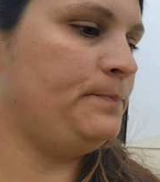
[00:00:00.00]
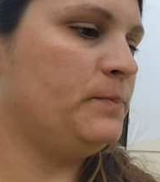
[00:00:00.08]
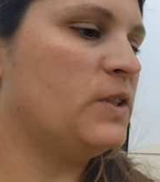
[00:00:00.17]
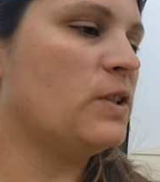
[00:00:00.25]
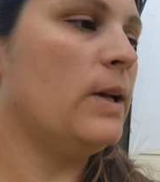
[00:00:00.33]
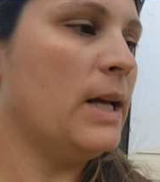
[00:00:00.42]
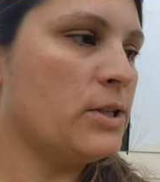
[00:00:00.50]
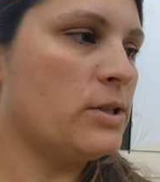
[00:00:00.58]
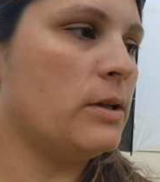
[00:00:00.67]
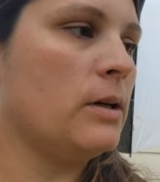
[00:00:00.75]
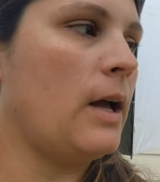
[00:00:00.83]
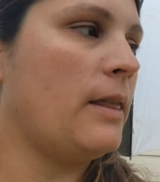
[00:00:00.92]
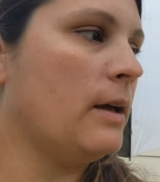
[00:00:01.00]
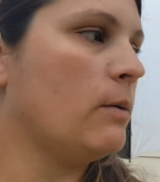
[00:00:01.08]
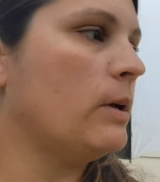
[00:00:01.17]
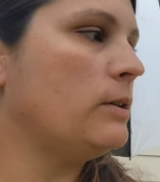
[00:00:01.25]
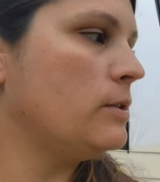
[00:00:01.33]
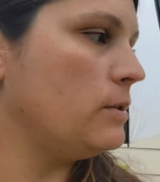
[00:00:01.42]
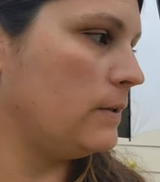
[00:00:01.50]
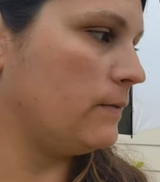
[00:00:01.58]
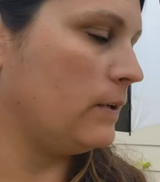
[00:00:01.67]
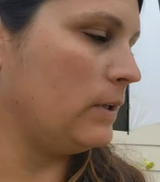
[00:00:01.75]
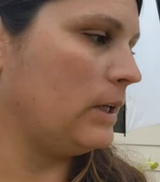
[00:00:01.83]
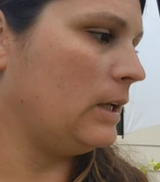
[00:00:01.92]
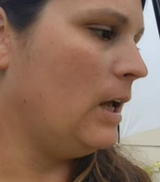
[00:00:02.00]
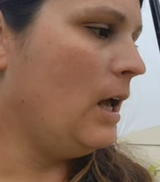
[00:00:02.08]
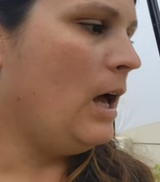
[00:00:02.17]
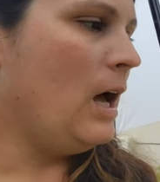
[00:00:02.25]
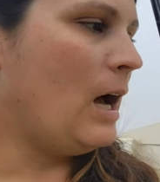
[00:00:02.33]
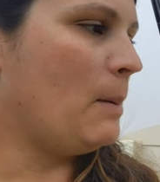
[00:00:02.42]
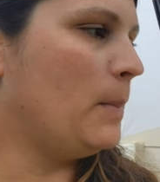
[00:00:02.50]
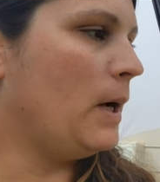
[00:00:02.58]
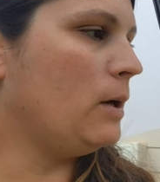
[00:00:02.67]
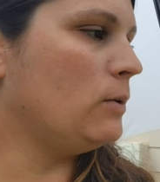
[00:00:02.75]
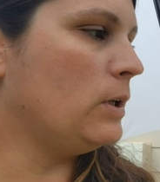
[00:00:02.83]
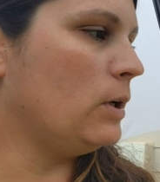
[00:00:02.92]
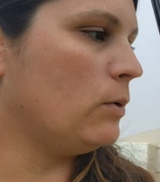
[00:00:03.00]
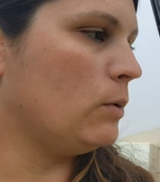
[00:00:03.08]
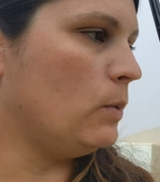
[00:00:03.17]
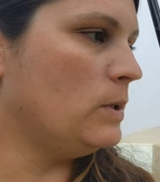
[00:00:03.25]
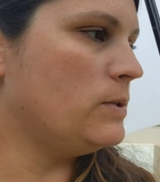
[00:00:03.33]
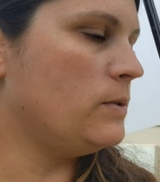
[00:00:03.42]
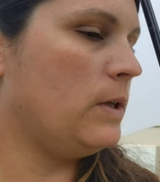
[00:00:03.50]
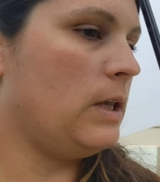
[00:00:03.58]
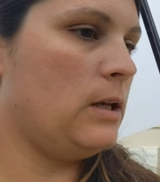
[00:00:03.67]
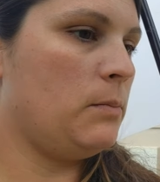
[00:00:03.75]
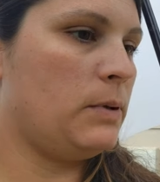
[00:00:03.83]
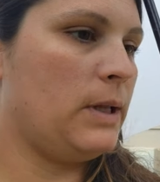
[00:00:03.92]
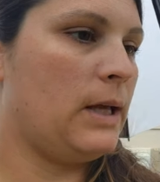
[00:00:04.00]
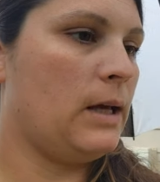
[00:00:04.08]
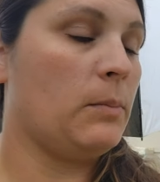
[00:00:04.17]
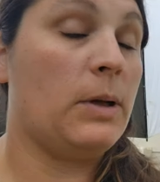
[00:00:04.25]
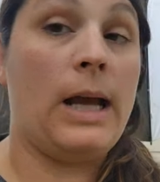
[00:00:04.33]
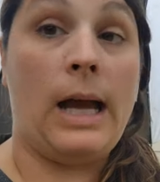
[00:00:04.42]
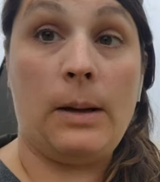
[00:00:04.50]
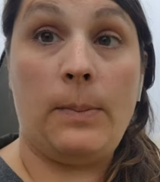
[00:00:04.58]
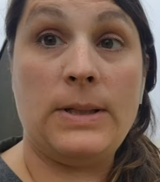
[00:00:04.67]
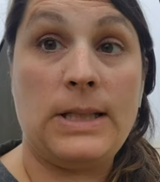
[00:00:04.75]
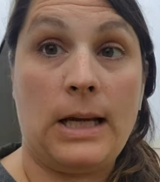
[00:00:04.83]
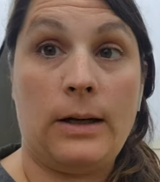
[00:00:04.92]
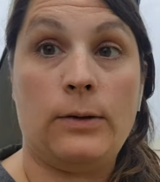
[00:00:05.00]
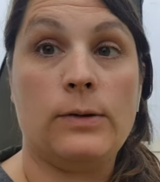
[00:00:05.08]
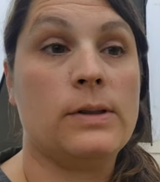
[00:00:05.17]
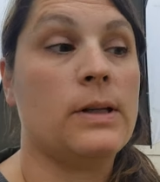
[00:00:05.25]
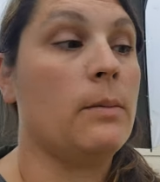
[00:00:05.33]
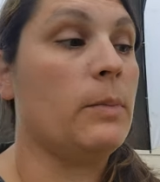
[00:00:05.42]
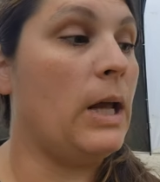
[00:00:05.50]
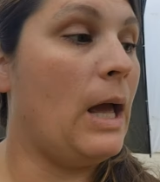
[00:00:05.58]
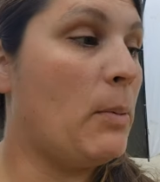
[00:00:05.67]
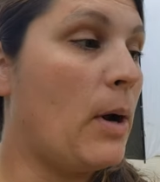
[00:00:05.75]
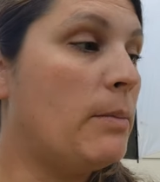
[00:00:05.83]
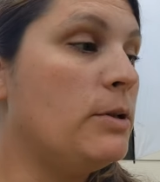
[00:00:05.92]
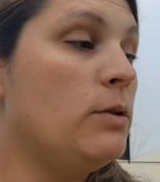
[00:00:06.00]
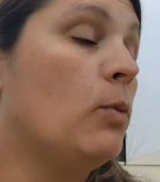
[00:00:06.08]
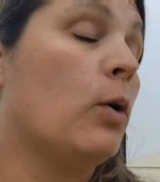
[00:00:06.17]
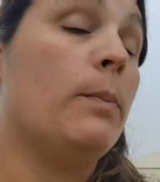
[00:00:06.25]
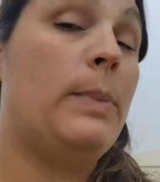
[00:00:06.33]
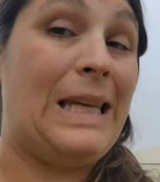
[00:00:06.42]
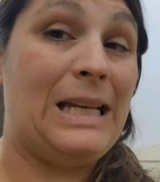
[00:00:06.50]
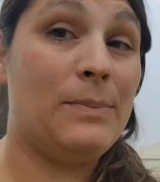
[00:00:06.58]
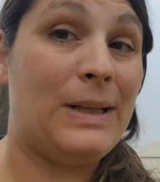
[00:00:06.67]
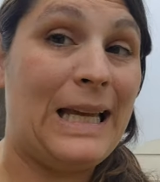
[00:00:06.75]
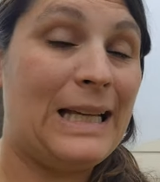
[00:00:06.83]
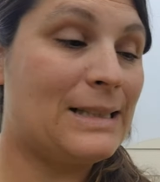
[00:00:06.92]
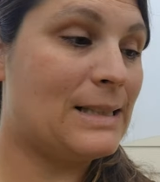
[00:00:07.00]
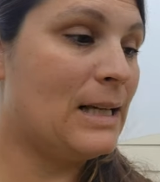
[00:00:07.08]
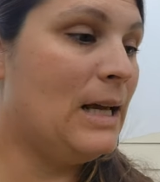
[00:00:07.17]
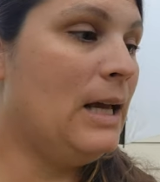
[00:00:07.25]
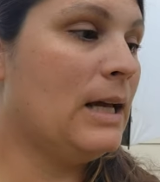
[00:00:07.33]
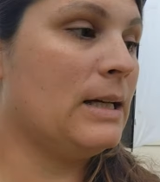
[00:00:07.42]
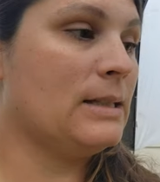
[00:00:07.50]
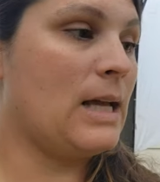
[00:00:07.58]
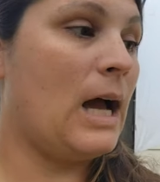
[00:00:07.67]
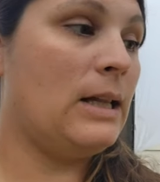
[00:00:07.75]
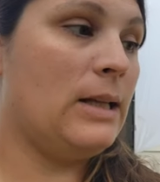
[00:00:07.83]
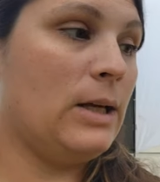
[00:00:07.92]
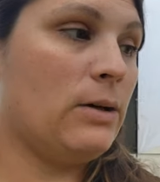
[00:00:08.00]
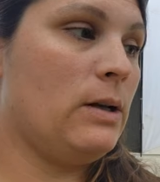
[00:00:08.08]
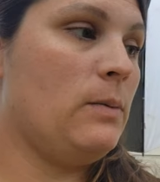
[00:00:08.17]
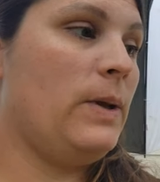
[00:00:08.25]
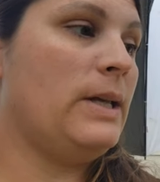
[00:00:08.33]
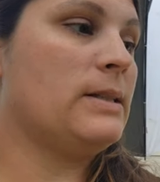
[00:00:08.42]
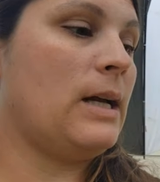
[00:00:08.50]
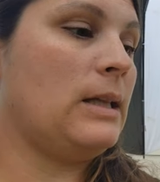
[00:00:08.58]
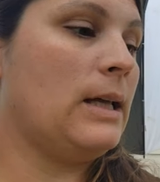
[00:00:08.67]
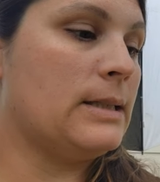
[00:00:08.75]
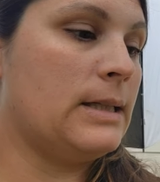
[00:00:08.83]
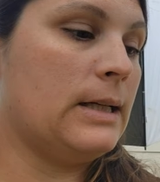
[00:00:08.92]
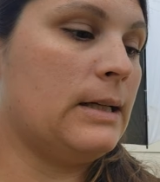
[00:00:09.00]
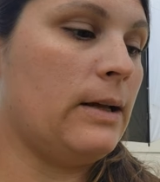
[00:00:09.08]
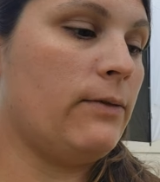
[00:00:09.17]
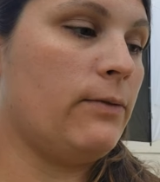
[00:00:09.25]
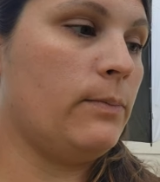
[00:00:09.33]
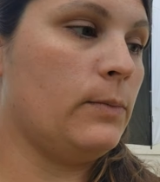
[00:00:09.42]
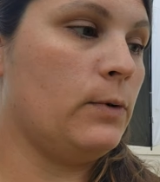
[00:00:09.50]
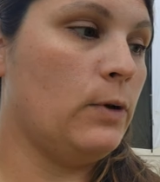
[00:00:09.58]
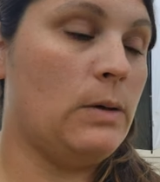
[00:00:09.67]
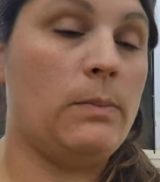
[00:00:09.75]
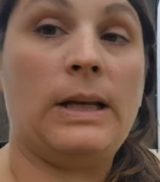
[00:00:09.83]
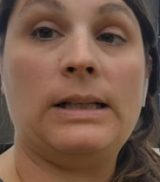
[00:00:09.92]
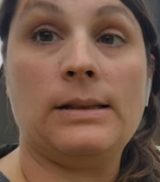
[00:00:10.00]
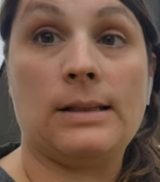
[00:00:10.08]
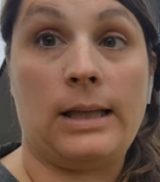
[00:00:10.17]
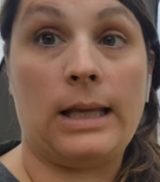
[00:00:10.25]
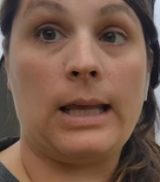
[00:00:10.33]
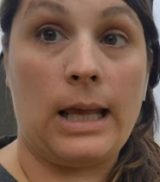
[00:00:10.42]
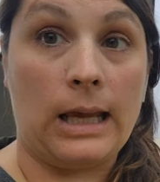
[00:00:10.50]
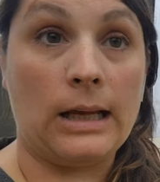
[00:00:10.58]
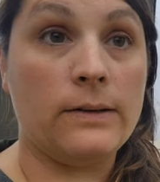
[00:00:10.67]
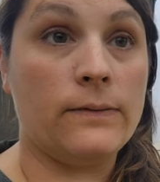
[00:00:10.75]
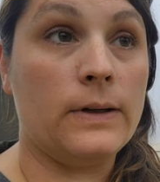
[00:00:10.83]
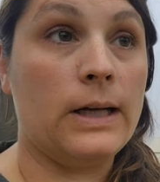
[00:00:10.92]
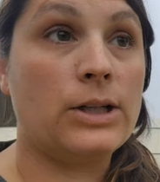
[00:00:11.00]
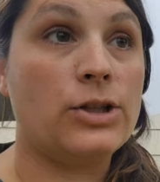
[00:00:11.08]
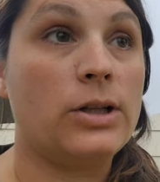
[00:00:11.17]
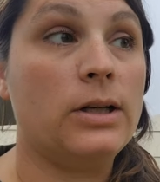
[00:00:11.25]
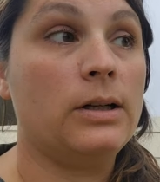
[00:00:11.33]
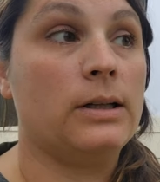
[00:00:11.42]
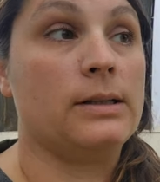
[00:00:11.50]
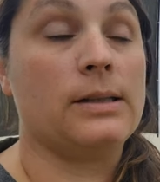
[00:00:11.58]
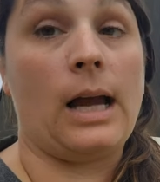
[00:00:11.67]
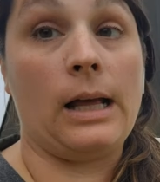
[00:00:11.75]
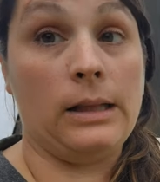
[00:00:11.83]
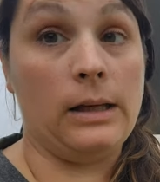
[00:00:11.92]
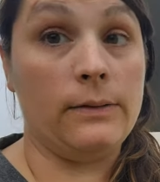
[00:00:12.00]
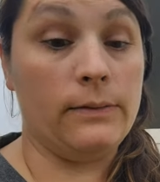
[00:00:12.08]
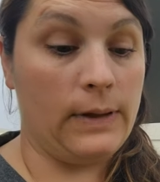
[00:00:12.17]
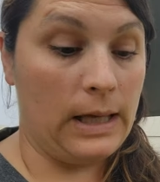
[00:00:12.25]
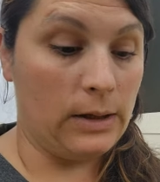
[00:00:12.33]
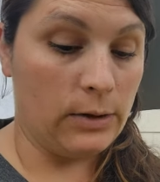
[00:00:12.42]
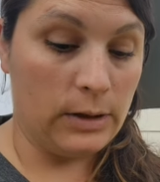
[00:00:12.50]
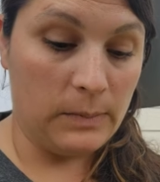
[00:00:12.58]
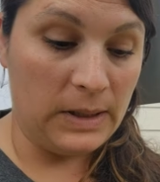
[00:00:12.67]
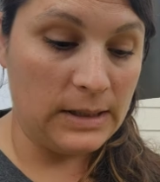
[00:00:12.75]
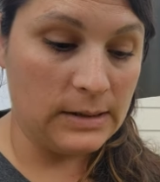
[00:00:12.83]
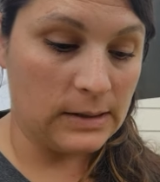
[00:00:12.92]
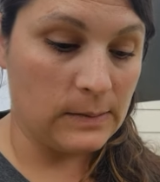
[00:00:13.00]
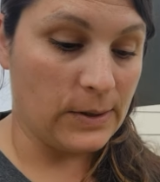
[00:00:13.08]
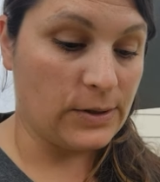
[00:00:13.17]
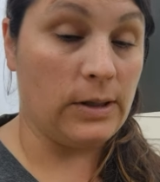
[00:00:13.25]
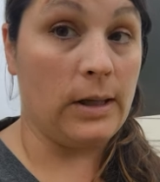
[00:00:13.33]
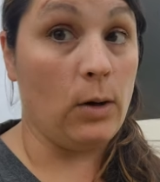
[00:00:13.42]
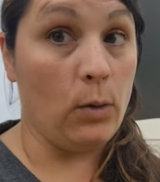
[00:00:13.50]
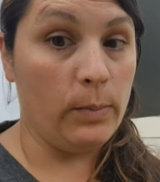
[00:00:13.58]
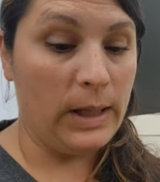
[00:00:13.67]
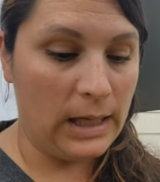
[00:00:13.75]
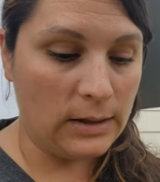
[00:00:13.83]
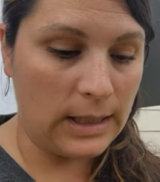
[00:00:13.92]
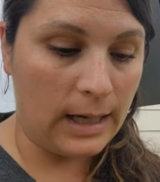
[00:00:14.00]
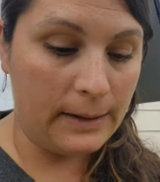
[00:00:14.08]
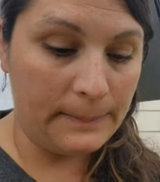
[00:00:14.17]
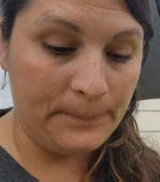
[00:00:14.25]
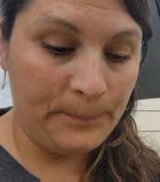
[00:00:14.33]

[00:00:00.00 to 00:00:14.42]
So next year, I think what I'll do differently, I might only go to one zucchini plant. I'm going to add potatoes. I'm going to probably do more bean plants because I like green beans. I'd like to get enough green beans to like can for next year because I love canned green beans, especially like home canned kind.